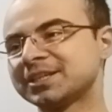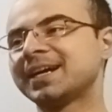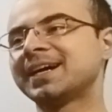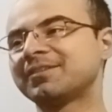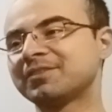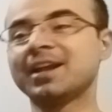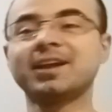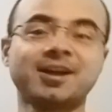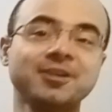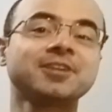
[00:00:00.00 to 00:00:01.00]
Yeah, I've got
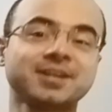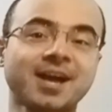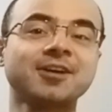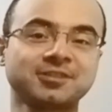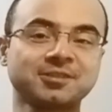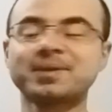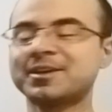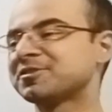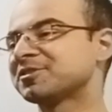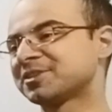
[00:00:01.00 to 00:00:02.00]
one hundred thousand
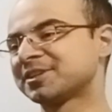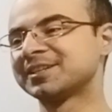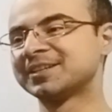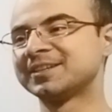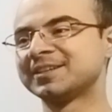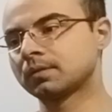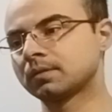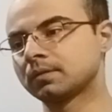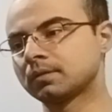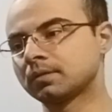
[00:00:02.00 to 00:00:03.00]
pesos.
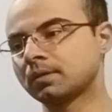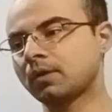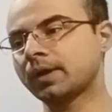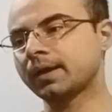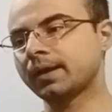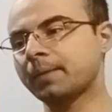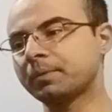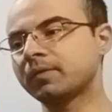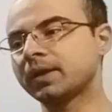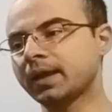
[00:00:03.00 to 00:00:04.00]
Okay,
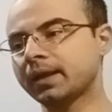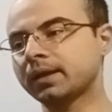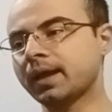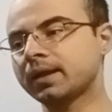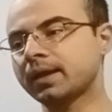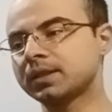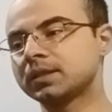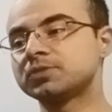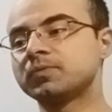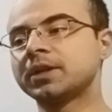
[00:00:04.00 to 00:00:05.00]
Captivating Cat Cat as
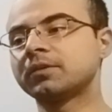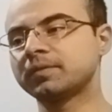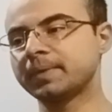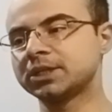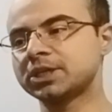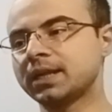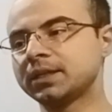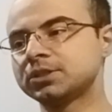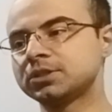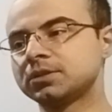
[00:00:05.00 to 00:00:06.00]
the winner of the mini
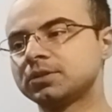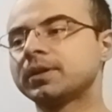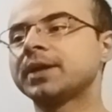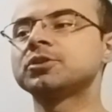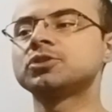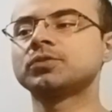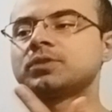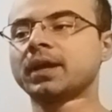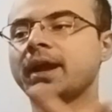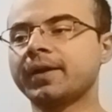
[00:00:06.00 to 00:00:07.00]
challenge. You get to choose
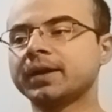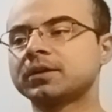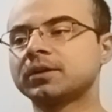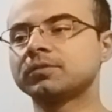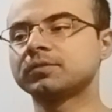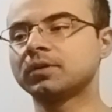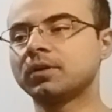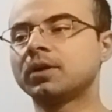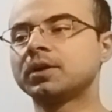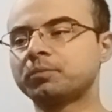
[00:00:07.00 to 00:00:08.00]
the character
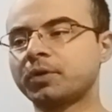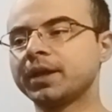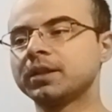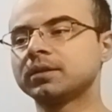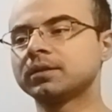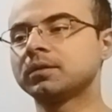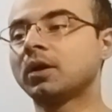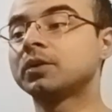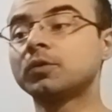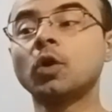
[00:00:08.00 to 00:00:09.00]
or the, braille,
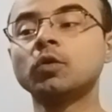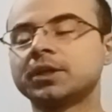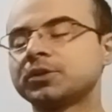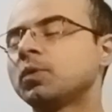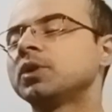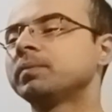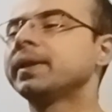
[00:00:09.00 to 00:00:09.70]
or the role that you want to play.